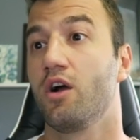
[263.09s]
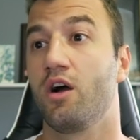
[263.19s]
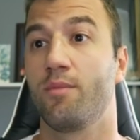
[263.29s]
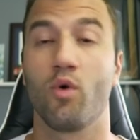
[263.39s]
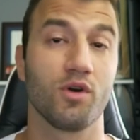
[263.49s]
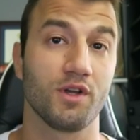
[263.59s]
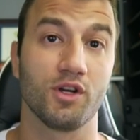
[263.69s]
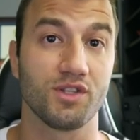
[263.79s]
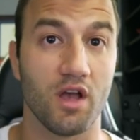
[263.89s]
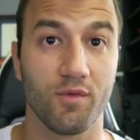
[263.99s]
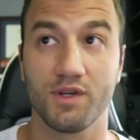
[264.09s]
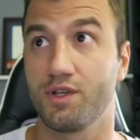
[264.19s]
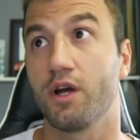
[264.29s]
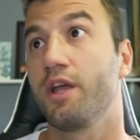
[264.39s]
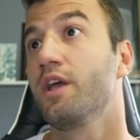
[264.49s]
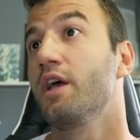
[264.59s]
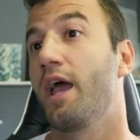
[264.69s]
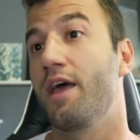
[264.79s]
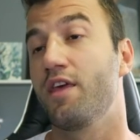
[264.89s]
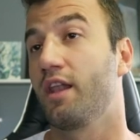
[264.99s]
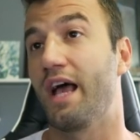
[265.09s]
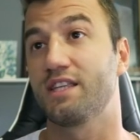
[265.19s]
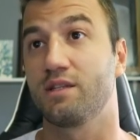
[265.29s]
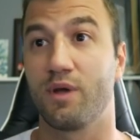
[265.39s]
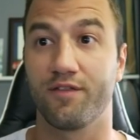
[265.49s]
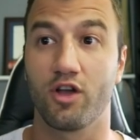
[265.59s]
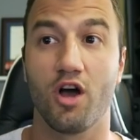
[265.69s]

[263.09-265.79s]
or our software, sorry. And then lastly, we have a